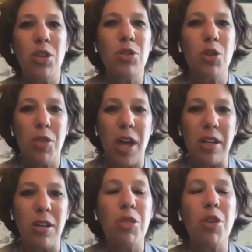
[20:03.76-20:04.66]
so that
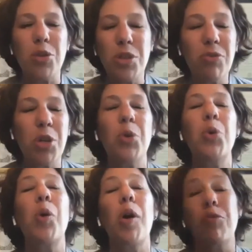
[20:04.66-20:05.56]
those of you
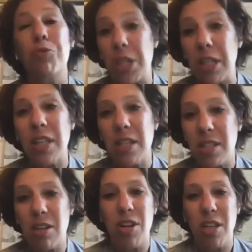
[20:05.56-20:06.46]
who are really
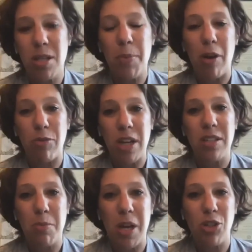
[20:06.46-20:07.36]
serious about
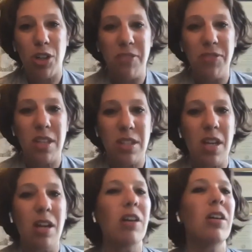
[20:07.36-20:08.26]
raising major gifts this
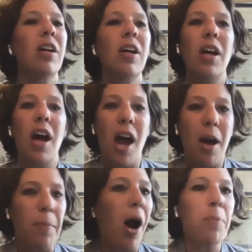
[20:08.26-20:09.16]
year
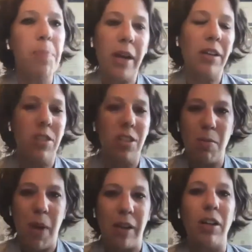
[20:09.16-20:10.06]
um, are pedal to the
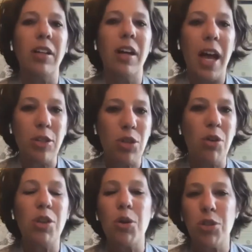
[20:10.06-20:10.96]
metal. And so
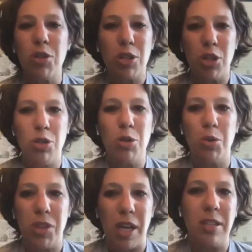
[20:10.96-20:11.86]
those are the two
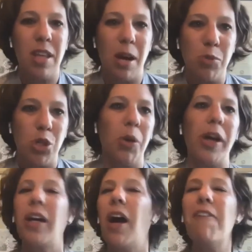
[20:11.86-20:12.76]
things that I'm
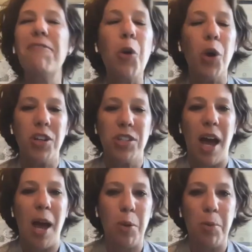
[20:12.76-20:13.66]
doing. Of course,
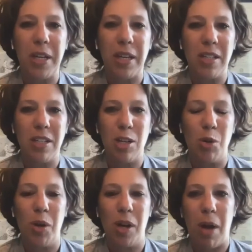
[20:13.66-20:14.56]
I will be
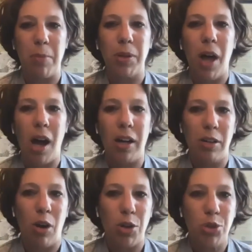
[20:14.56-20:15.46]
continuing my blog and
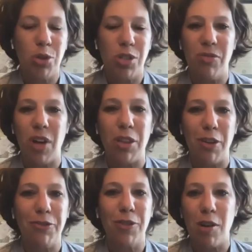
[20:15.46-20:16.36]
all sorts of other
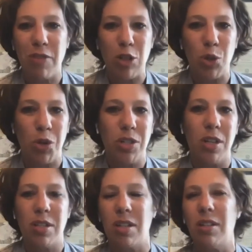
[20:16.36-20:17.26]
free
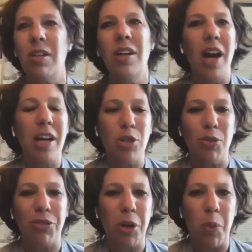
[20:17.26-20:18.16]
resources, and I do
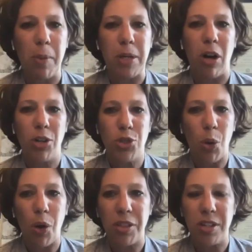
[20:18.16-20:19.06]
free webinars
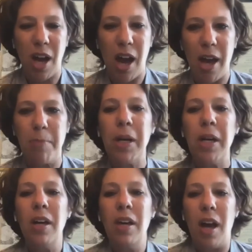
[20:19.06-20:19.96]
all the time.
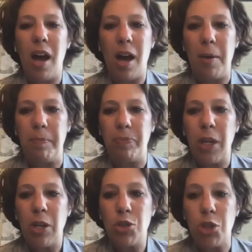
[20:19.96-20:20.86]
Um,
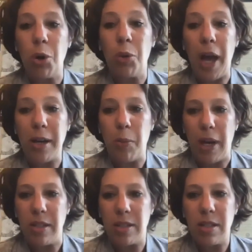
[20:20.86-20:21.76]
so,
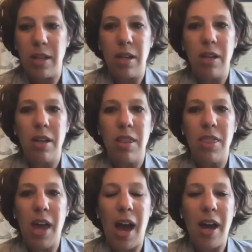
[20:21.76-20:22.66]
anyways,
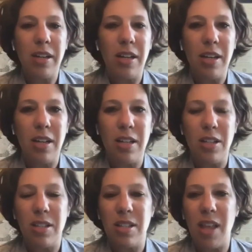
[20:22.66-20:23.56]
that
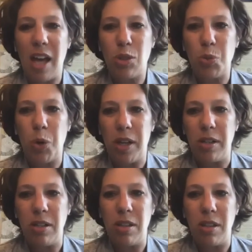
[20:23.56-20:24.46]
is that's what
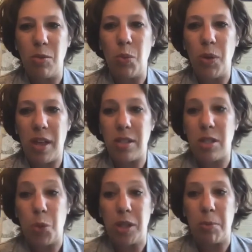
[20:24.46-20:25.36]
well, that's
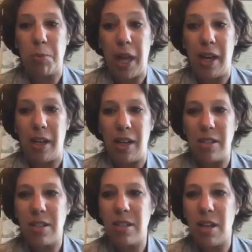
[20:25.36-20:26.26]
what the plan
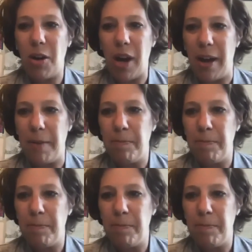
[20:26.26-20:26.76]
is. Okay,